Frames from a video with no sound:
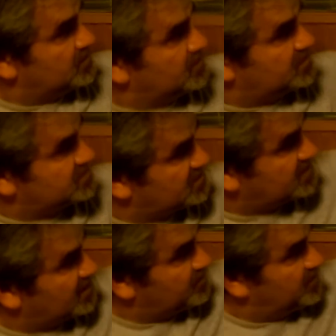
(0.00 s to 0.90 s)
It is the
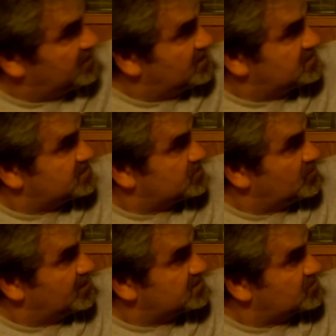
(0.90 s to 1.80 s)
terminals
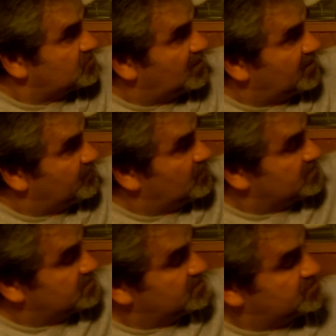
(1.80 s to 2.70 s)
connected to high
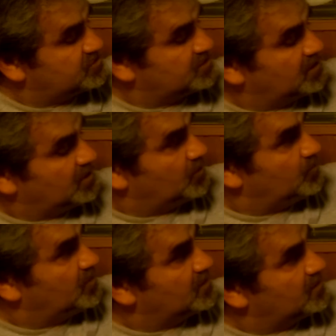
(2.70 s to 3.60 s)
voltage,
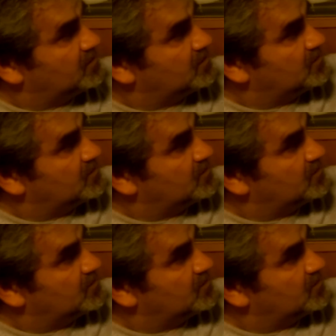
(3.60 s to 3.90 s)
where